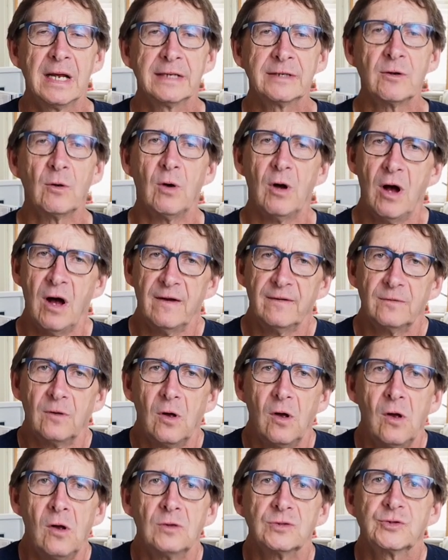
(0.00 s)
Now,
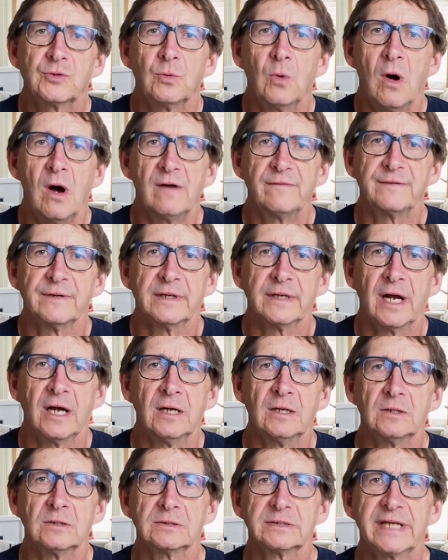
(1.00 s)
all, all, too often,
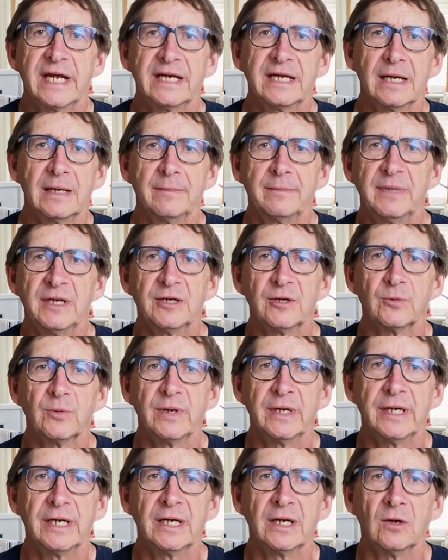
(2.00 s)
I'll take a meter
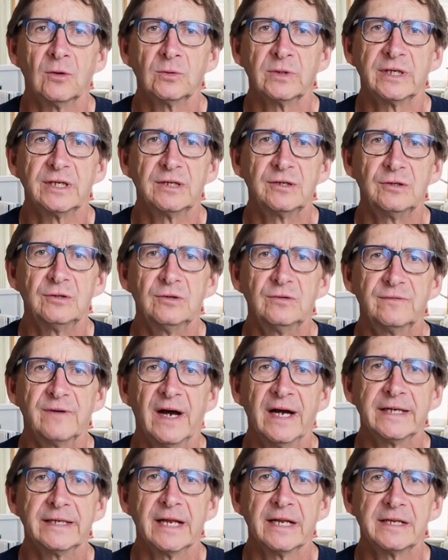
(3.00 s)
reading only to
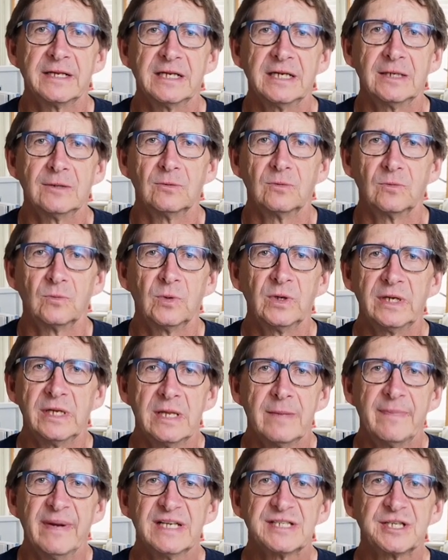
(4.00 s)
find that the really
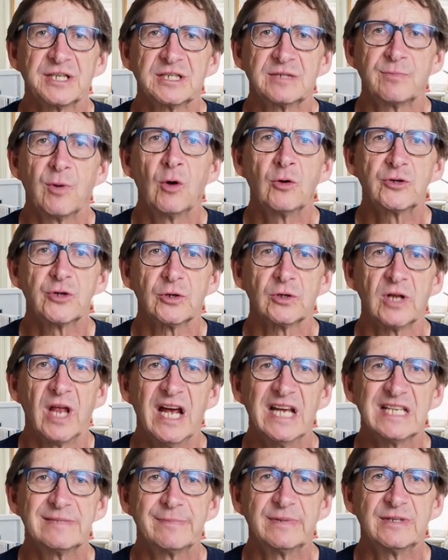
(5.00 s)
the best exposure
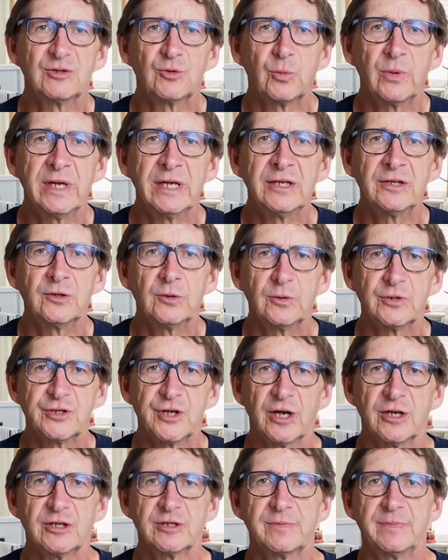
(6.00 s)
lies between two
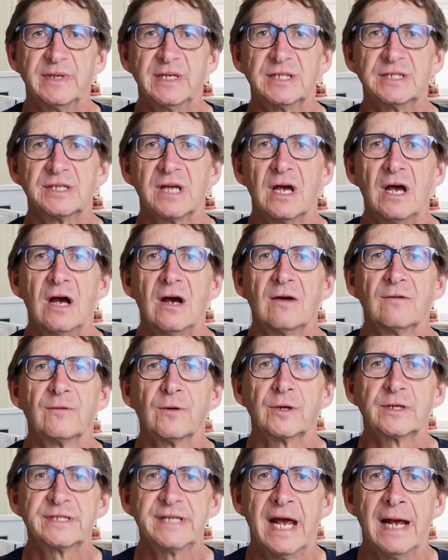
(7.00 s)
shutter speeds.
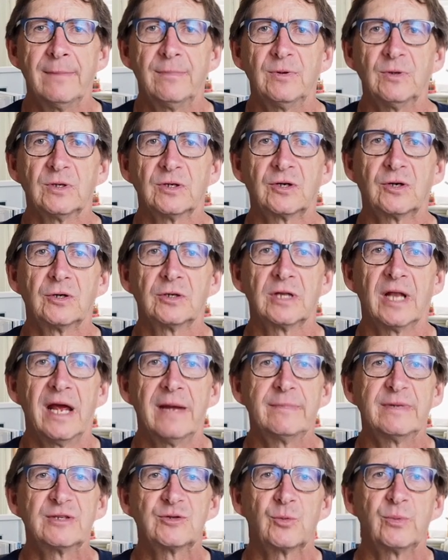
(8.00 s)
For example, it could
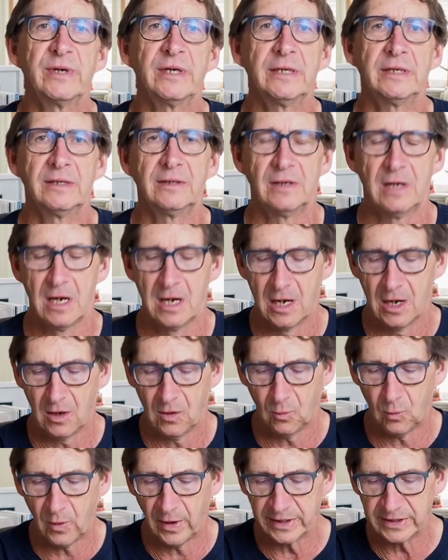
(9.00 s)
lie between
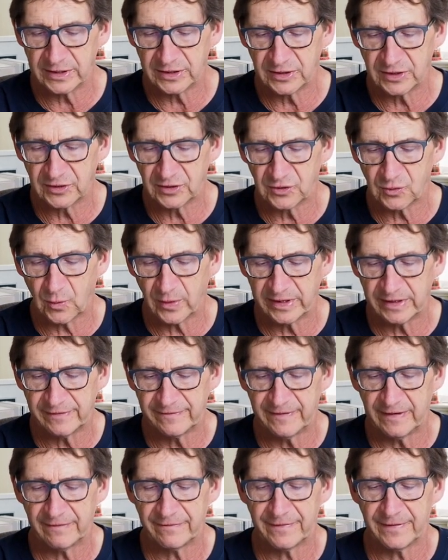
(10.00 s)
1
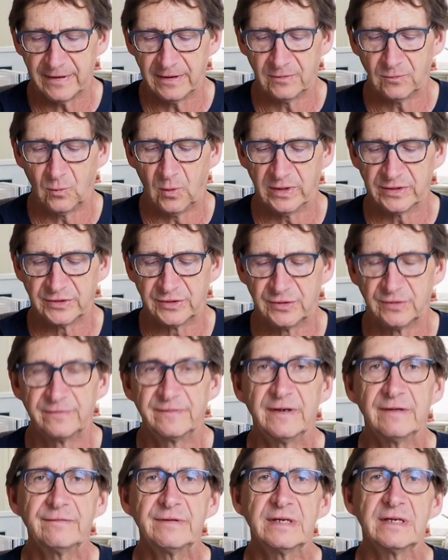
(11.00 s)
25th and 1
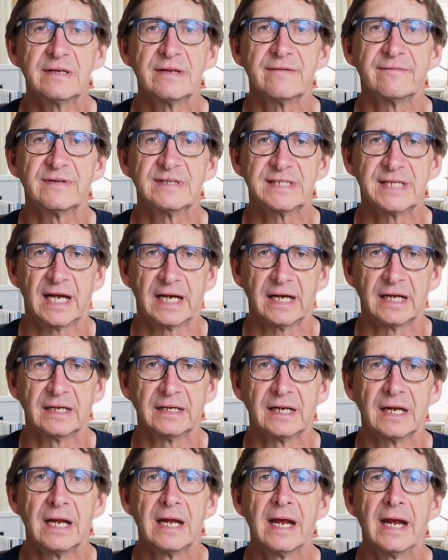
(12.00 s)
250th of a
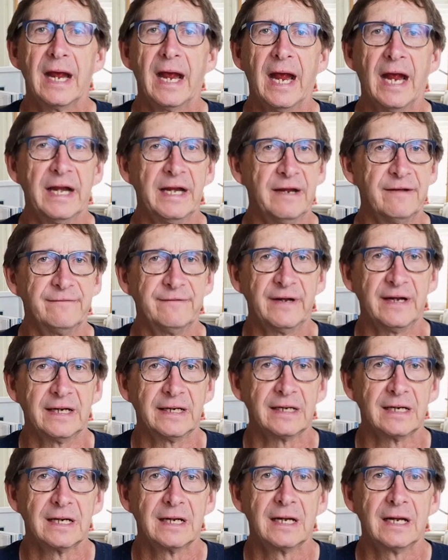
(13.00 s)
second at f8.